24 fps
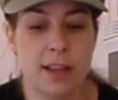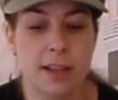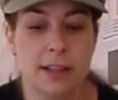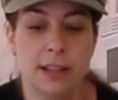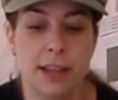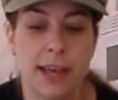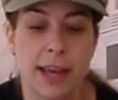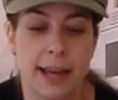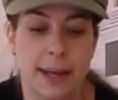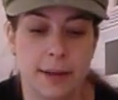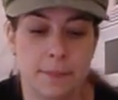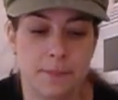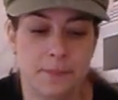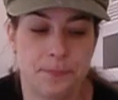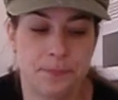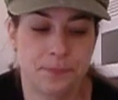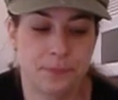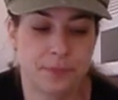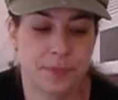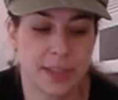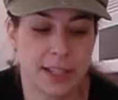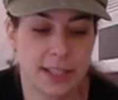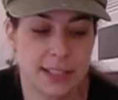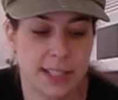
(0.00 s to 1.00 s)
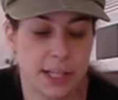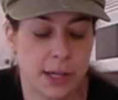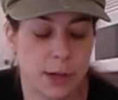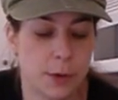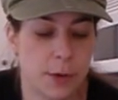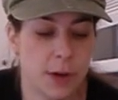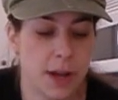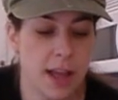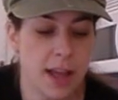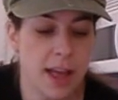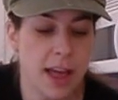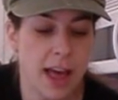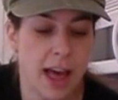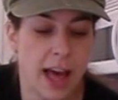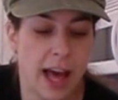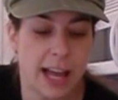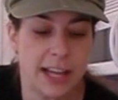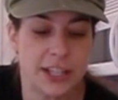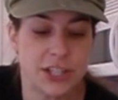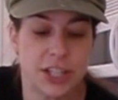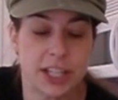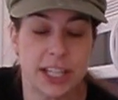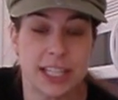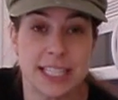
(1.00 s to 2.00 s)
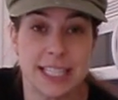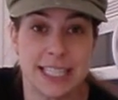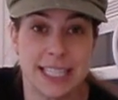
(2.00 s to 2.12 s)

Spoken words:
Okay. So I took a